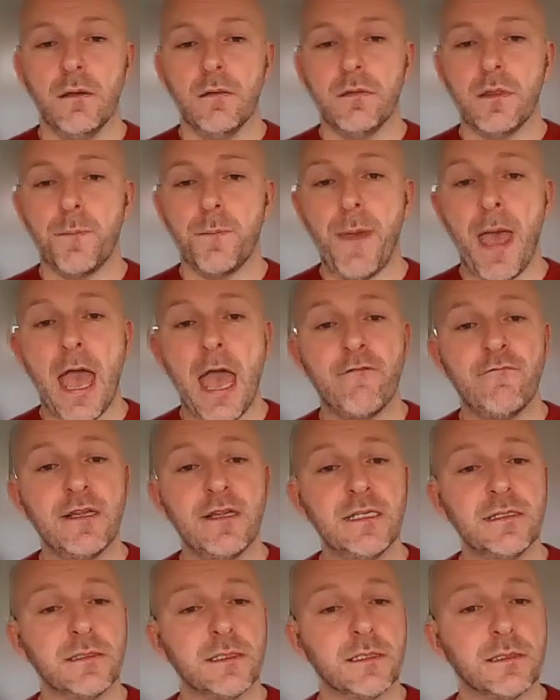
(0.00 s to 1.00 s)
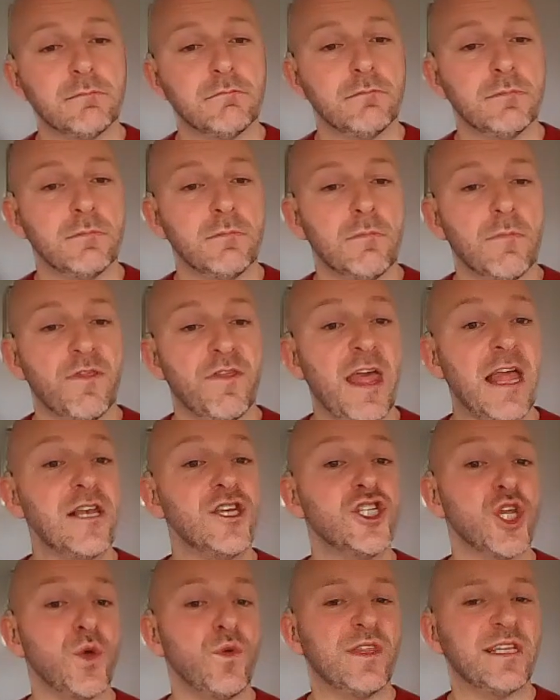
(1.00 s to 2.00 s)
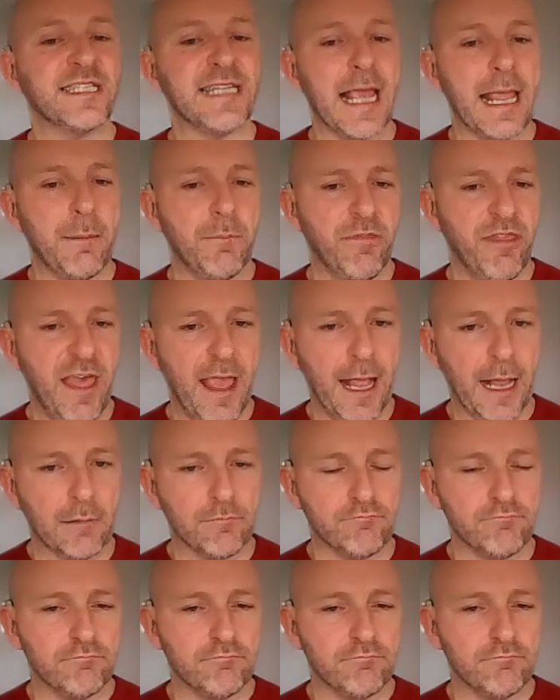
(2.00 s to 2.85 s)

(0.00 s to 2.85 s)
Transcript: The parents then do the same thing.